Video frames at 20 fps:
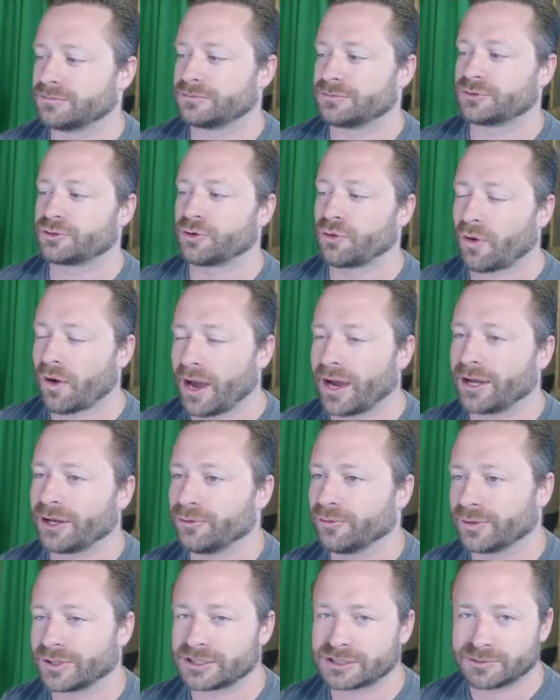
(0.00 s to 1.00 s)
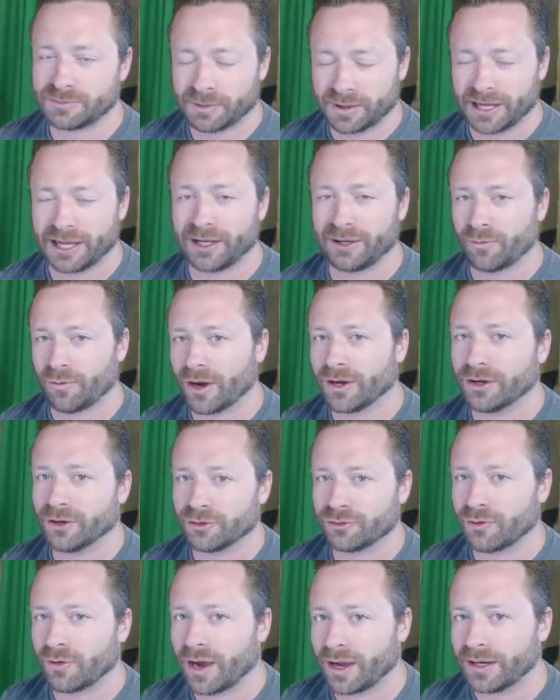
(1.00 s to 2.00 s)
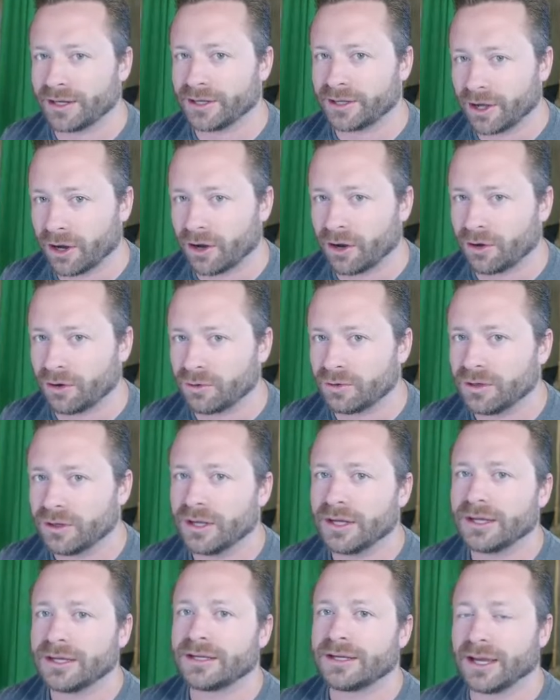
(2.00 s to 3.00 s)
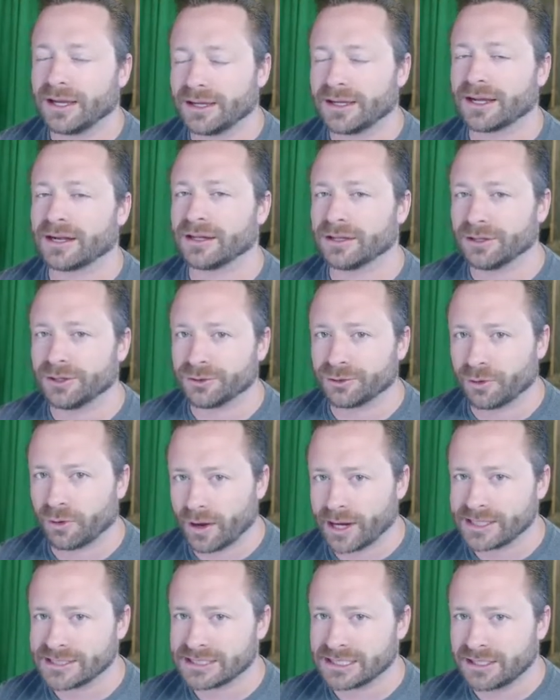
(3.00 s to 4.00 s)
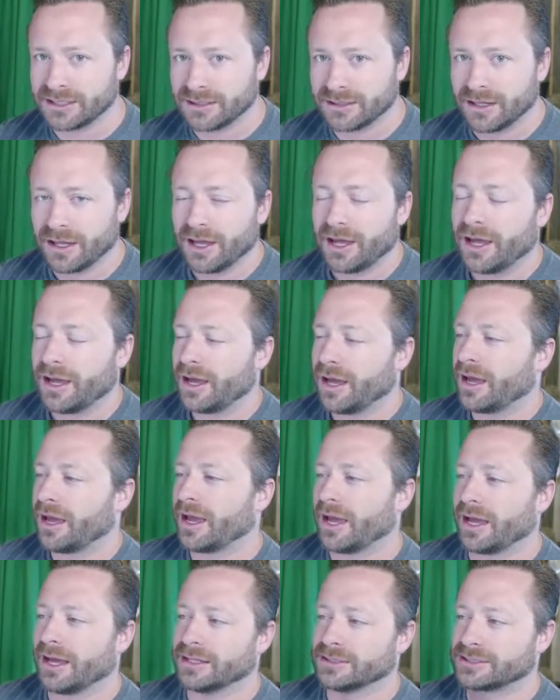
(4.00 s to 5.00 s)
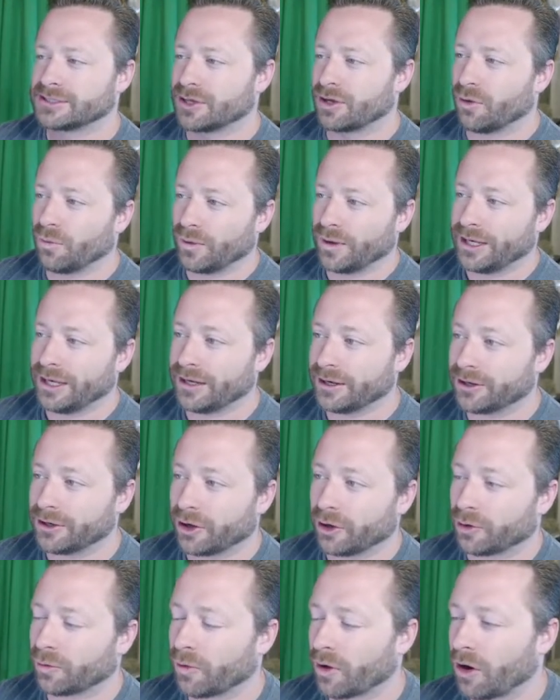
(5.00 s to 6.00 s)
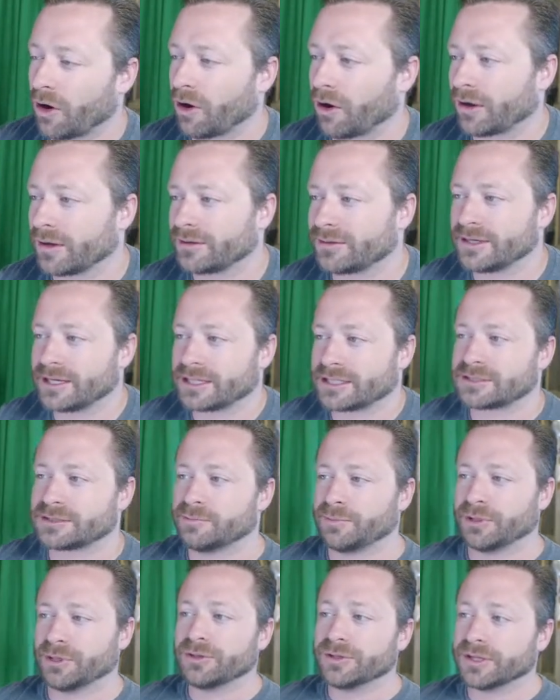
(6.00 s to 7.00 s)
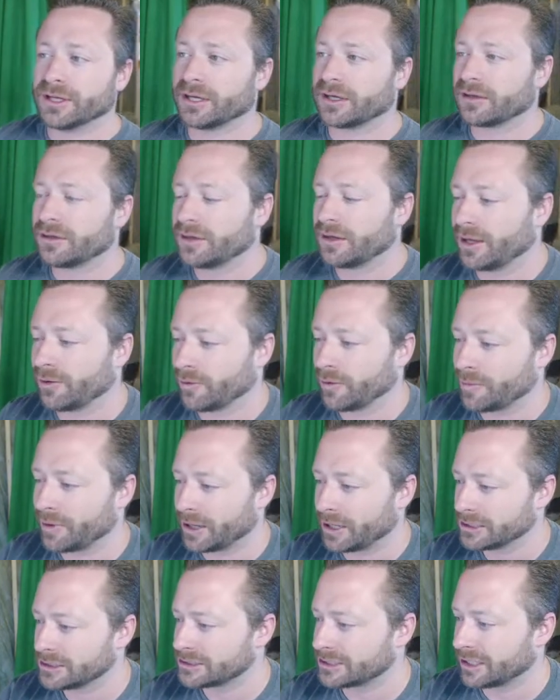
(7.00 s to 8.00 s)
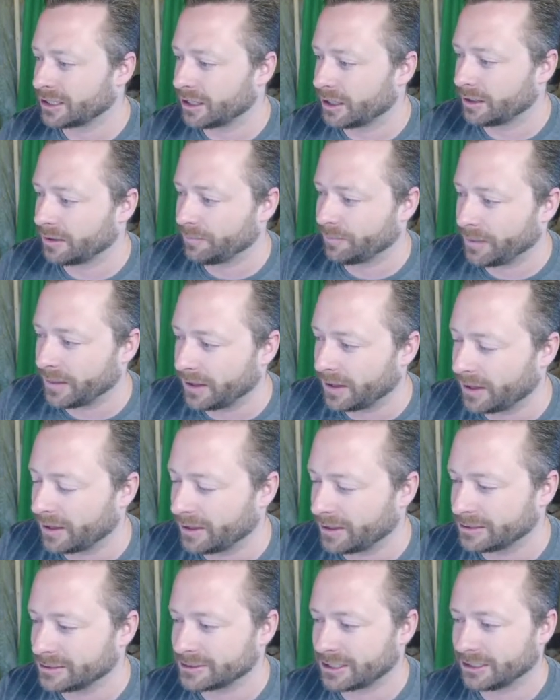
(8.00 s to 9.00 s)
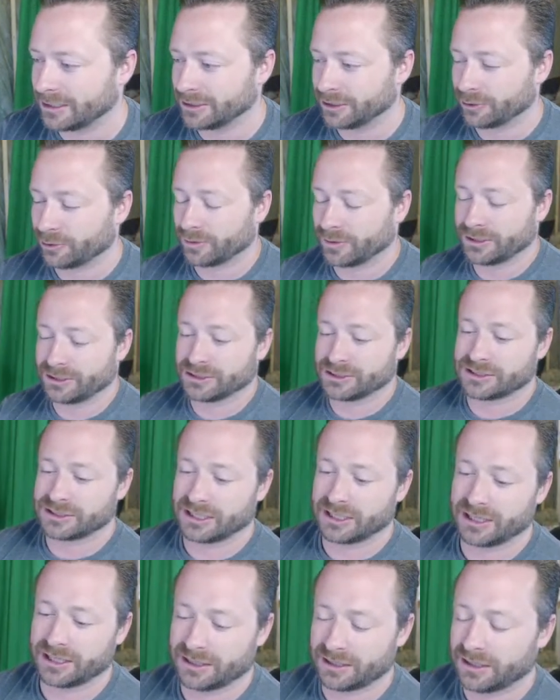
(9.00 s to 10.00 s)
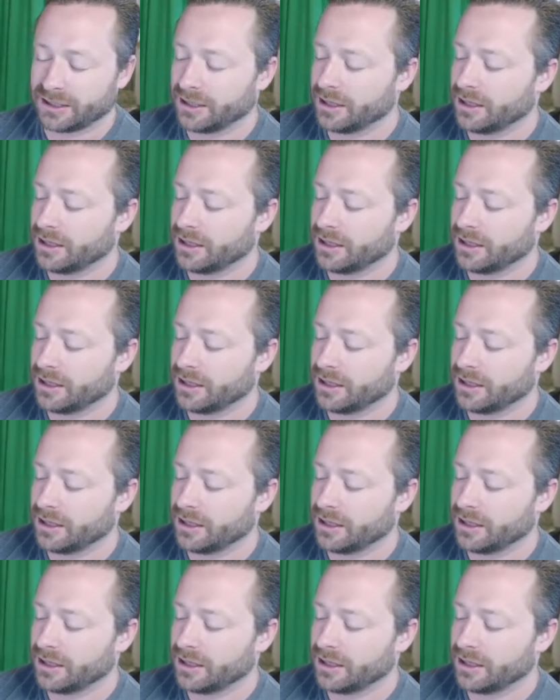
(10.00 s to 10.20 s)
trying to explain where you're trying to go can get a little crazy. And so we needed to go to our architect's building, Henry Ponce, and I literally just said,